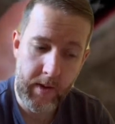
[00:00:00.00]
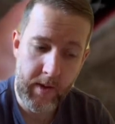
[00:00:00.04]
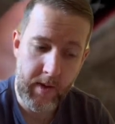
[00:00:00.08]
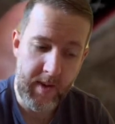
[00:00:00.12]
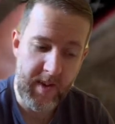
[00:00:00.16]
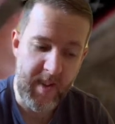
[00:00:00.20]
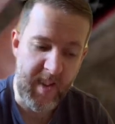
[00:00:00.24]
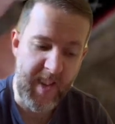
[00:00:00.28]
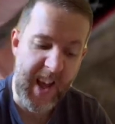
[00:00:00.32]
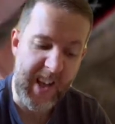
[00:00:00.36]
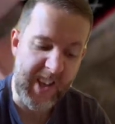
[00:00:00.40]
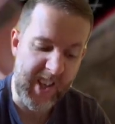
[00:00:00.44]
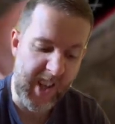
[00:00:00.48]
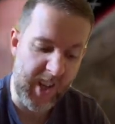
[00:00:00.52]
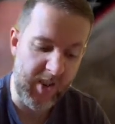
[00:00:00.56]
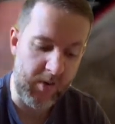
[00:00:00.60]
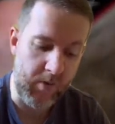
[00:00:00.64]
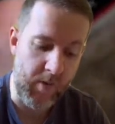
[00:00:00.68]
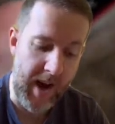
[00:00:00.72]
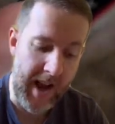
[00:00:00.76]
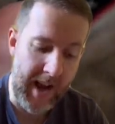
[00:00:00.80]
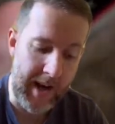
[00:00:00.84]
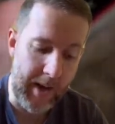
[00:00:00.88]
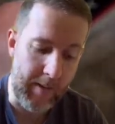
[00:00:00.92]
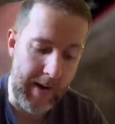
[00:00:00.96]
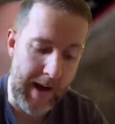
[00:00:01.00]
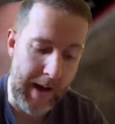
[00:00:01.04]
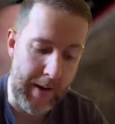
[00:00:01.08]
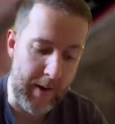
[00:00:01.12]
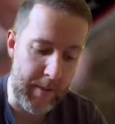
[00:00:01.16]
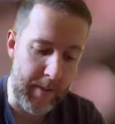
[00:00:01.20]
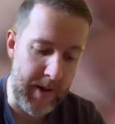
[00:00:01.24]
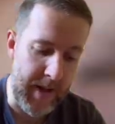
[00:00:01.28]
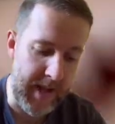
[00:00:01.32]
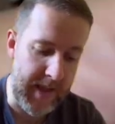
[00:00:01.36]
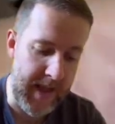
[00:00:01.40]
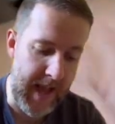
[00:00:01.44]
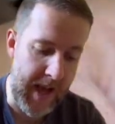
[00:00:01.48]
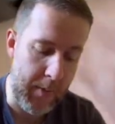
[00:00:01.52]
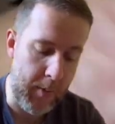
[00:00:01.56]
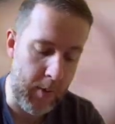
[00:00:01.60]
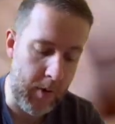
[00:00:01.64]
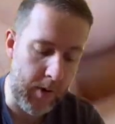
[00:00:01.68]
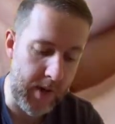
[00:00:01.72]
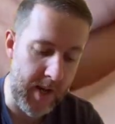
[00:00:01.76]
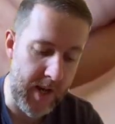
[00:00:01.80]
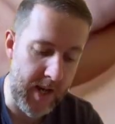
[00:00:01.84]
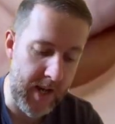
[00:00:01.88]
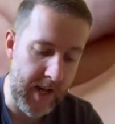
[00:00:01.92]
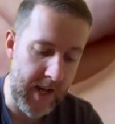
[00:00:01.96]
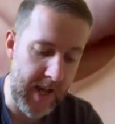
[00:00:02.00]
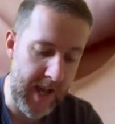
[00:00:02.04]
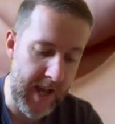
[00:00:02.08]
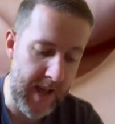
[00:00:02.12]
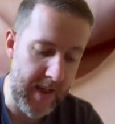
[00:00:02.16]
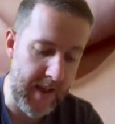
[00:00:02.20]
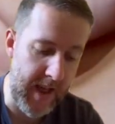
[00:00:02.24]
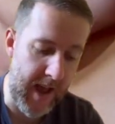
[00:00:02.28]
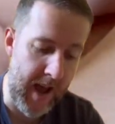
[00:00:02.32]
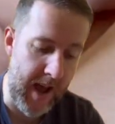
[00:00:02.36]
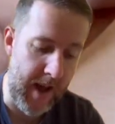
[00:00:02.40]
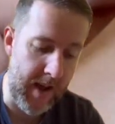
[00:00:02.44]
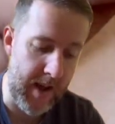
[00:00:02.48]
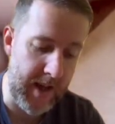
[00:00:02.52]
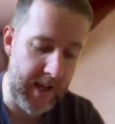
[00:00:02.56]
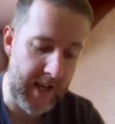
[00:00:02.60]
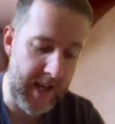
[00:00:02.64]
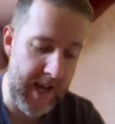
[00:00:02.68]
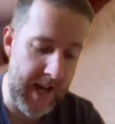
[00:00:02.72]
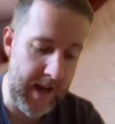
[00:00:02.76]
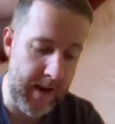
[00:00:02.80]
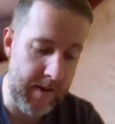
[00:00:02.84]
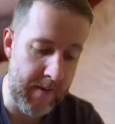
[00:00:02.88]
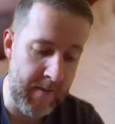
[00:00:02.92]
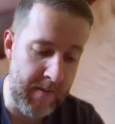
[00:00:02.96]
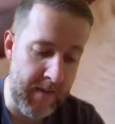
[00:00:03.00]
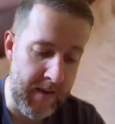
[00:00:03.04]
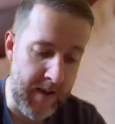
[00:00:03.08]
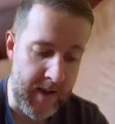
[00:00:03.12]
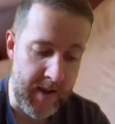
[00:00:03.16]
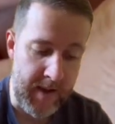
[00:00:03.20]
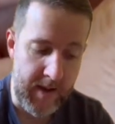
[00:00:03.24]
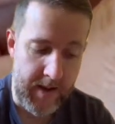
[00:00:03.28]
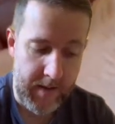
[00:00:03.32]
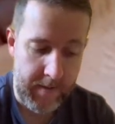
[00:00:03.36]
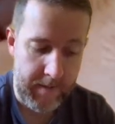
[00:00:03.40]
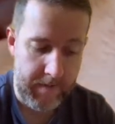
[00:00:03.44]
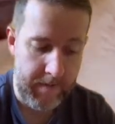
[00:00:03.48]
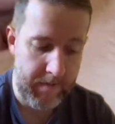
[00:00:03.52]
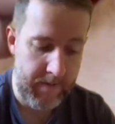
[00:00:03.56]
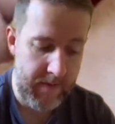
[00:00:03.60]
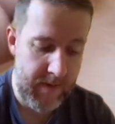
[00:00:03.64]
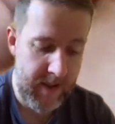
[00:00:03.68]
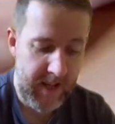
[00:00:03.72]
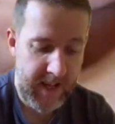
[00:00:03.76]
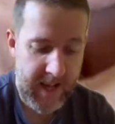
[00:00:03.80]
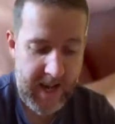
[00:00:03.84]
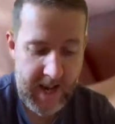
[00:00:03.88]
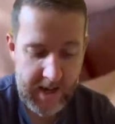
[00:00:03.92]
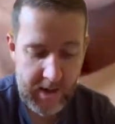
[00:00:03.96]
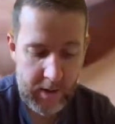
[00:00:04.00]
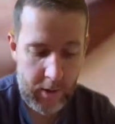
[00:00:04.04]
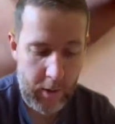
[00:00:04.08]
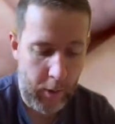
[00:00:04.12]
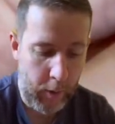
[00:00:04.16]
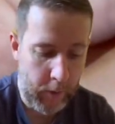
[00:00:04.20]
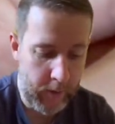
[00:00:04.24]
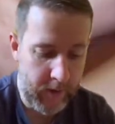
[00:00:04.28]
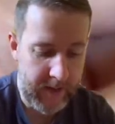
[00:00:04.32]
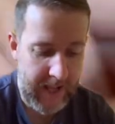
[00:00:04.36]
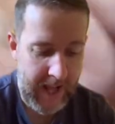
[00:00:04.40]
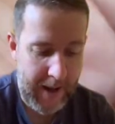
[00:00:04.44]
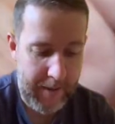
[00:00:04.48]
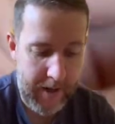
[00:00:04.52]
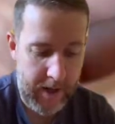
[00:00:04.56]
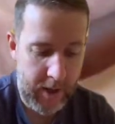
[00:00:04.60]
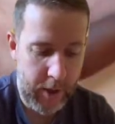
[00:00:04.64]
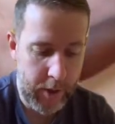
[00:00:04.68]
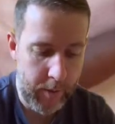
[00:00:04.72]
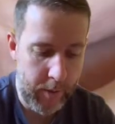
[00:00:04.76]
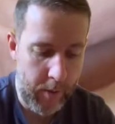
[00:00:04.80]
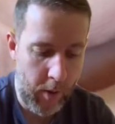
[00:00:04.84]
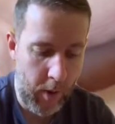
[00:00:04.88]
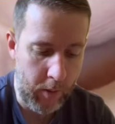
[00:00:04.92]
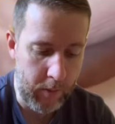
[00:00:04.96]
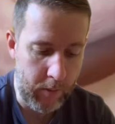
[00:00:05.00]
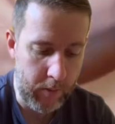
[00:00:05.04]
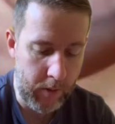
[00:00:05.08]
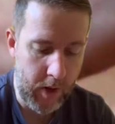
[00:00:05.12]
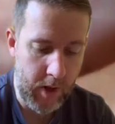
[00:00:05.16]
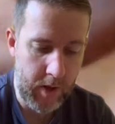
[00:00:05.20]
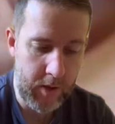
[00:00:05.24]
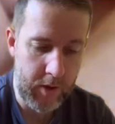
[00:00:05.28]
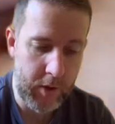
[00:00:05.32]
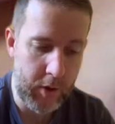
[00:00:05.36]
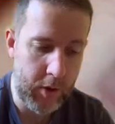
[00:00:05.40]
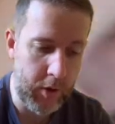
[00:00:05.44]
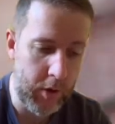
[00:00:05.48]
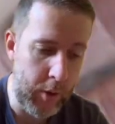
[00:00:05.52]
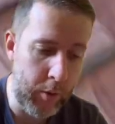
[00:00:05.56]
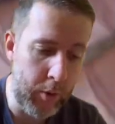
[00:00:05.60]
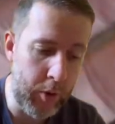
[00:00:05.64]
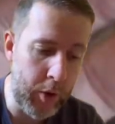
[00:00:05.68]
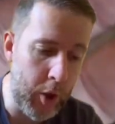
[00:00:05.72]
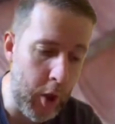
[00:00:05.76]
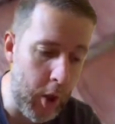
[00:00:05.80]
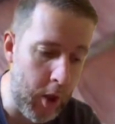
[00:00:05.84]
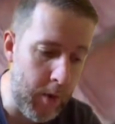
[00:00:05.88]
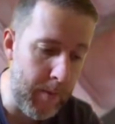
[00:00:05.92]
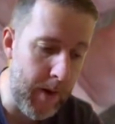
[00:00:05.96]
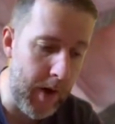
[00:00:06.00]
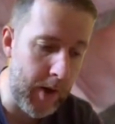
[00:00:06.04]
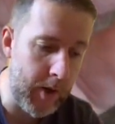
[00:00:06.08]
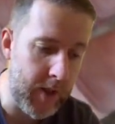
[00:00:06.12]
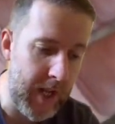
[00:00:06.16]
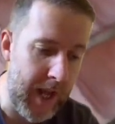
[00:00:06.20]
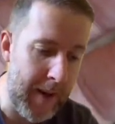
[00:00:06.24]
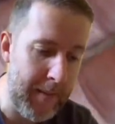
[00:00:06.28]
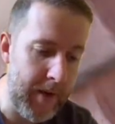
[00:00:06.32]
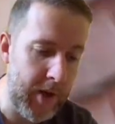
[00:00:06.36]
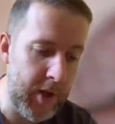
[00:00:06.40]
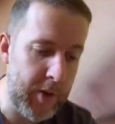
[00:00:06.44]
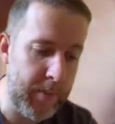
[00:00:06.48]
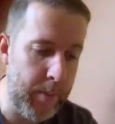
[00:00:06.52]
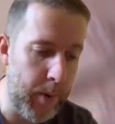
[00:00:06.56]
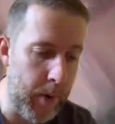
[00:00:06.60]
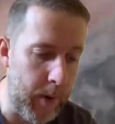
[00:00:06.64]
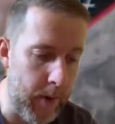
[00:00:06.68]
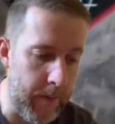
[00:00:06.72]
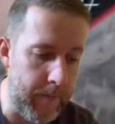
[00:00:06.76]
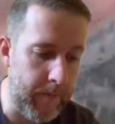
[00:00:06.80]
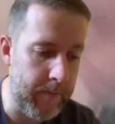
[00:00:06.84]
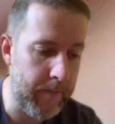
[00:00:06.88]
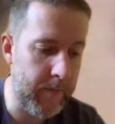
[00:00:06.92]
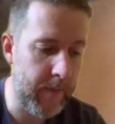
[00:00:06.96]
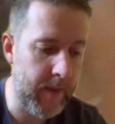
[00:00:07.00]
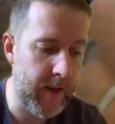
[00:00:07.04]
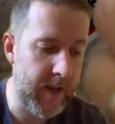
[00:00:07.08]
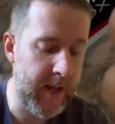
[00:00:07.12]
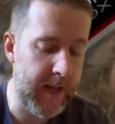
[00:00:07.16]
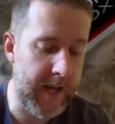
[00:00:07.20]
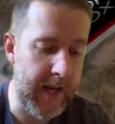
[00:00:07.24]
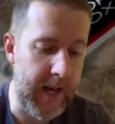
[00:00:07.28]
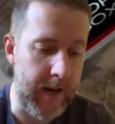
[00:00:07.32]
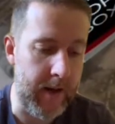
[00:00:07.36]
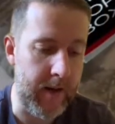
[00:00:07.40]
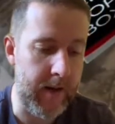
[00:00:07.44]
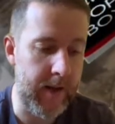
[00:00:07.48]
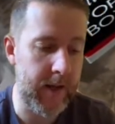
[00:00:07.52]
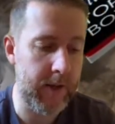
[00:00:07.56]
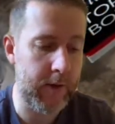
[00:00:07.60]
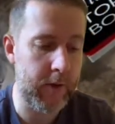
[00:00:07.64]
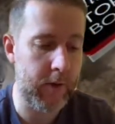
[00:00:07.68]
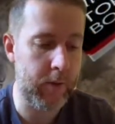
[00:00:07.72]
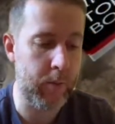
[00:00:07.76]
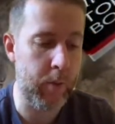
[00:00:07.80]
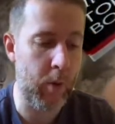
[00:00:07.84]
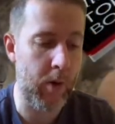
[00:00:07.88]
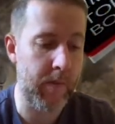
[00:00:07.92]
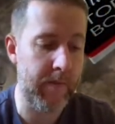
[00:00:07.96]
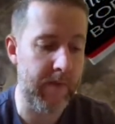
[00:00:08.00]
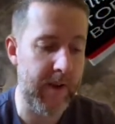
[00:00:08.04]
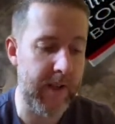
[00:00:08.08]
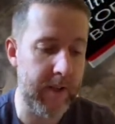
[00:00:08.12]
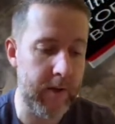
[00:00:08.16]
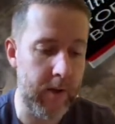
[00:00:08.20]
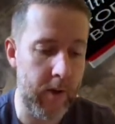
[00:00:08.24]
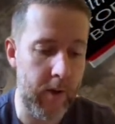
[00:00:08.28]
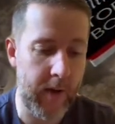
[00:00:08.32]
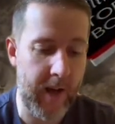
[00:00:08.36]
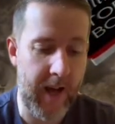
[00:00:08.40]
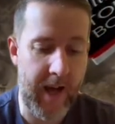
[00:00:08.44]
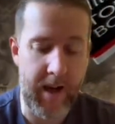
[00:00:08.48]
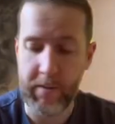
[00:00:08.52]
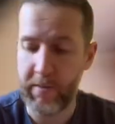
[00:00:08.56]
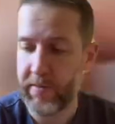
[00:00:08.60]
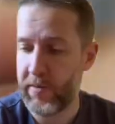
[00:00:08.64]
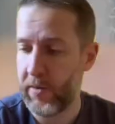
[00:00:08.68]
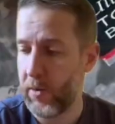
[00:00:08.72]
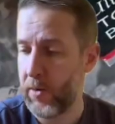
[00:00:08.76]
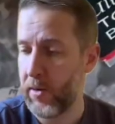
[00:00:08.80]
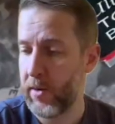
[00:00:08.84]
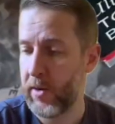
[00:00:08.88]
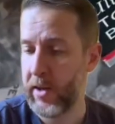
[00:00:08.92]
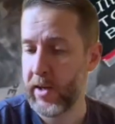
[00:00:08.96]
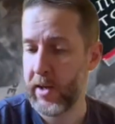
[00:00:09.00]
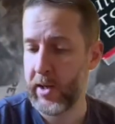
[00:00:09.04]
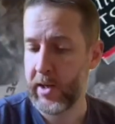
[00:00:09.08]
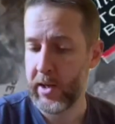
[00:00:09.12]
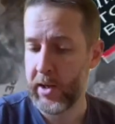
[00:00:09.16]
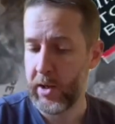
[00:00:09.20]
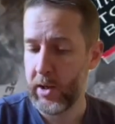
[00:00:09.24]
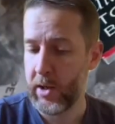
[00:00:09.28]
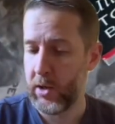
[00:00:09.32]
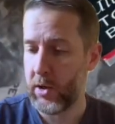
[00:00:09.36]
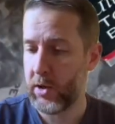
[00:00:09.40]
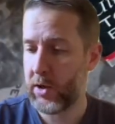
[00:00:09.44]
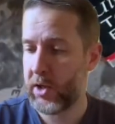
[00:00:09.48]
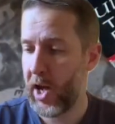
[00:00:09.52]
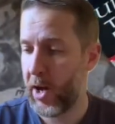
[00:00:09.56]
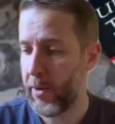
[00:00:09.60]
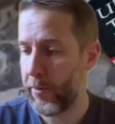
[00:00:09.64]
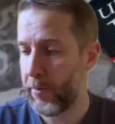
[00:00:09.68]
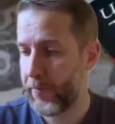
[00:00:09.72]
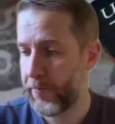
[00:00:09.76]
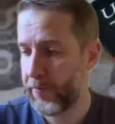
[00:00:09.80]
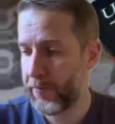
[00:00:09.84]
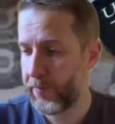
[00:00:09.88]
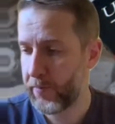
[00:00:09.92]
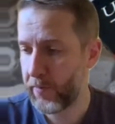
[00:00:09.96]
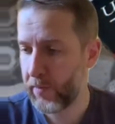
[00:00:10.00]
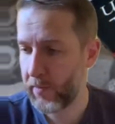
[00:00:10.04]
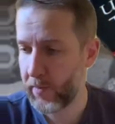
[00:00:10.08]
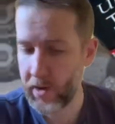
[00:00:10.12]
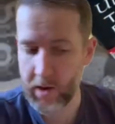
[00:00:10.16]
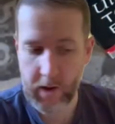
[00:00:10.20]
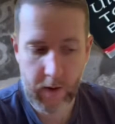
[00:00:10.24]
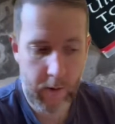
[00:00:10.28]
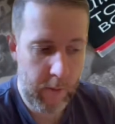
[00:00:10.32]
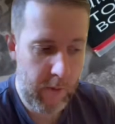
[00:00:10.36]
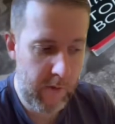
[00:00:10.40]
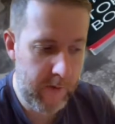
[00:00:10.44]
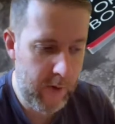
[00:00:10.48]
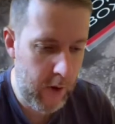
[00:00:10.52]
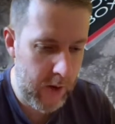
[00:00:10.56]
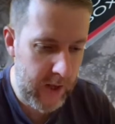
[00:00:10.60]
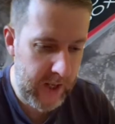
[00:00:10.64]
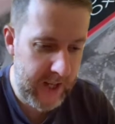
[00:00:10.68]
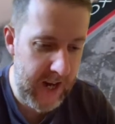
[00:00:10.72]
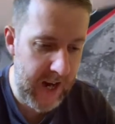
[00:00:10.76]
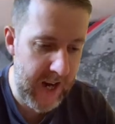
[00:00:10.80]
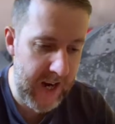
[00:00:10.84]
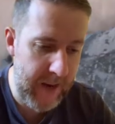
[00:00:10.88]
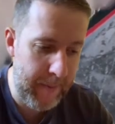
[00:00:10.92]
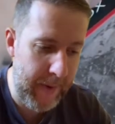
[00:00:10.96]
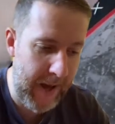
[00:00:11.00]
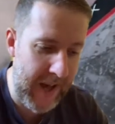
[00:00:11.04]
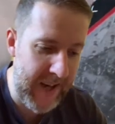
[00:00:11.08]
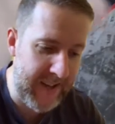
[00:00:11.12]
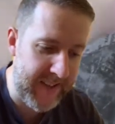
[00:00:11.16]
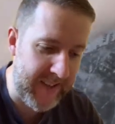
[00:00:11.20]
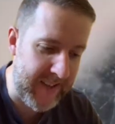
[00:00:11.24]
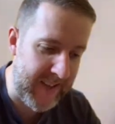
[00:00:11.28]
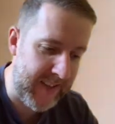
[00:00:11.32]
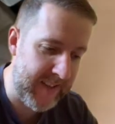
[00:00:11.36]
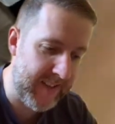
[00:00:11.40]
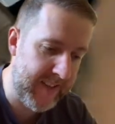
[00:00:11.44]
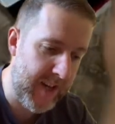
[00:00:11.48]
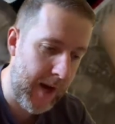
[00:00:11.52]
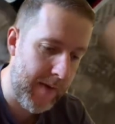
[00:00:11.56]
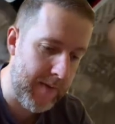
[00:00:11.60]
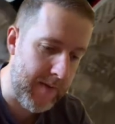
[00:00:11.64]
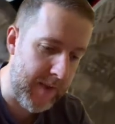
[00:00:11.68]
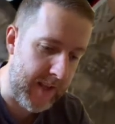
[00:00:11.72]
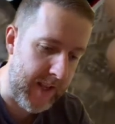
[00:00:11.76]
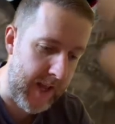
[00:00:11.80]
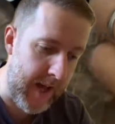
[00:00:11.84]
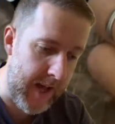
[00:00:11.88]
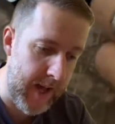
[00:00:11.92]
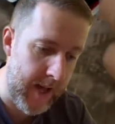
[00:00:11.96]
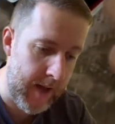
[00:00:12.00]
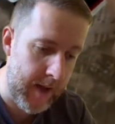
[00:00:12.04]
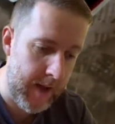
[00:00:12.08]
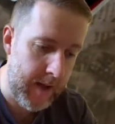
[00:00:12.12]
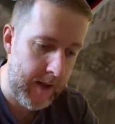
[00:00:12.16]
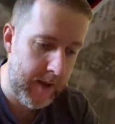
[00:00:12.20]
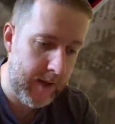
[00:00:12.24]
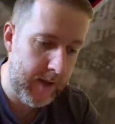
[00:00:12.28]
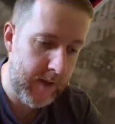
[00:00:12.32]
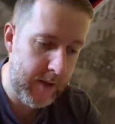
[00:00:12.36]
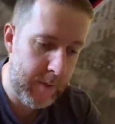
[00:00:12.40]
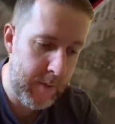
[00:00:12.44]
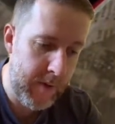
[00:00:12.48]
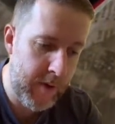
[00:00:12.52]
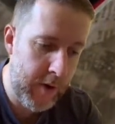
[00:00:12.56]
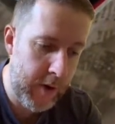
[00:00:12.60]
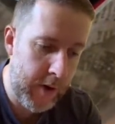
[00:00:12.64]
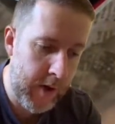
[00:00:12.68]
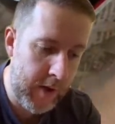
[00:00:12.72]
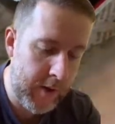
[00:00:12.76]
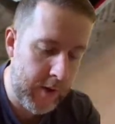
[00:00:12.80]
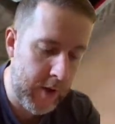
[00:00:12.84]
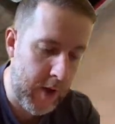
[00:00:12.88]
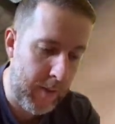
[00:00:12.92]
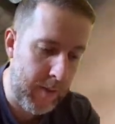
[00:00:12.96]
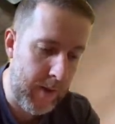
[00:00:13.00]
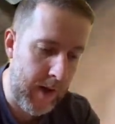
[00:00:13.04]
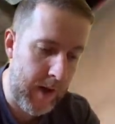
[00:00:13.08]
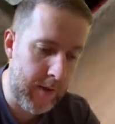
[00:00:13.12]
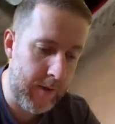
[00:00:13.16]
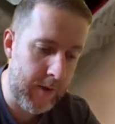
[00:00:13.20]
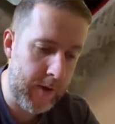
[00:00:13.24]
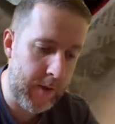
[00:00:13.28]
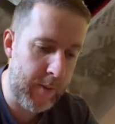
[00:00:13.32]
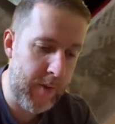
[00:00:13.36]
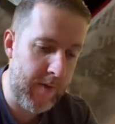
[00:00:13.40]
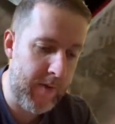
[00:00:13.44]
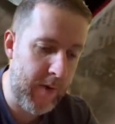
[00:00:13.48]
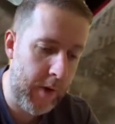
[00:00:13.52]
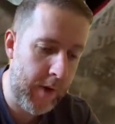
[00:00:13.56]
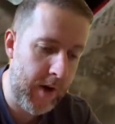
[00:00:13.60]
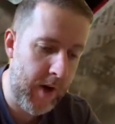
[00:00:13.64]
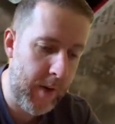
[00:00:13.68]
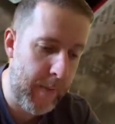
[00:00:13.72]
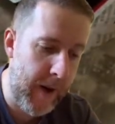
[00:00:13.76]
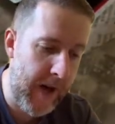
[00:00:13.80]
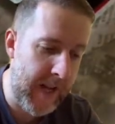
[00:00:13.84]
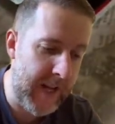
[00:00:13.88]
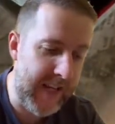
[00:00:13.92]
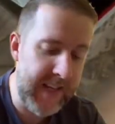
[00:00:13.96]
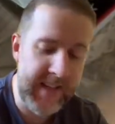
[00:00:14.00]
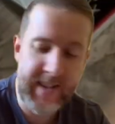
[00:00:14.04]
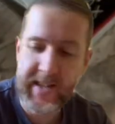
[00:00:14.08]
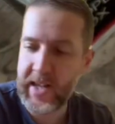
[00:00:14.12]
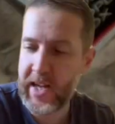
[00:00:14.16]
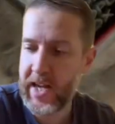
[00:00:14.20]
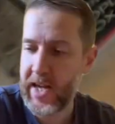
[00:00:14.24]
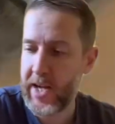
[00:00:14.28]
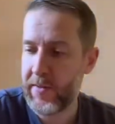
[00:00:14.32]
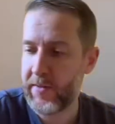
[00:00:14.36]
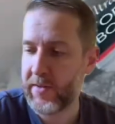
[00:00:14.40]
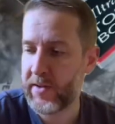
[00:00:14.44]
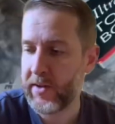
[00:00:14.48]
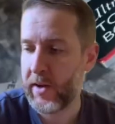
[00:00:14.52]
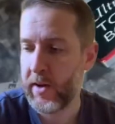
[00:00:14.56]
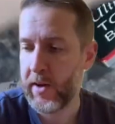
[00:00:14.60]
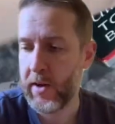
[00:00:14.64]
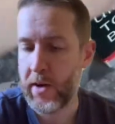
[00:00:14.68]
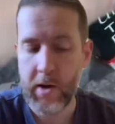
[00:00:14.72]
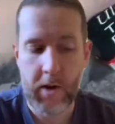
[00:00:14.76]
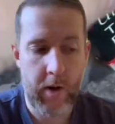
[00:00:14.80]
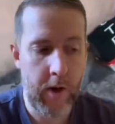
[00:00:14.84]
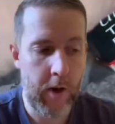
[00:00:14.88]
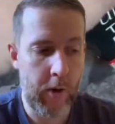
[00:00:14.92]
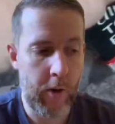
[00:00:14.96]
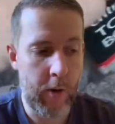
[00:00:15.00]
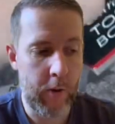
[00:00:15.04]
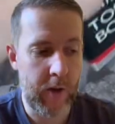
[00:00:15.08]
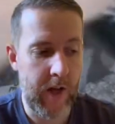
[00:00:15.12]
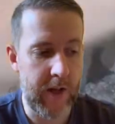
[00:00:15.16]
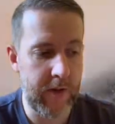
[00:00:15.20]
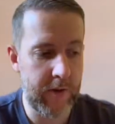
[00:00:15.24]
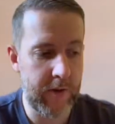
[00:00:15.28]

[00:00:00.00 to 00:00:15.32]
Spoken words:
So that does rattle around a bit in that one. You can hear that. Again, can cause damage. Not going to do too much damage, but again, it's just one thing to look out for. So we've got the kind of basics covered there. So we've got our top loaders, we've got our penny sleeves and all that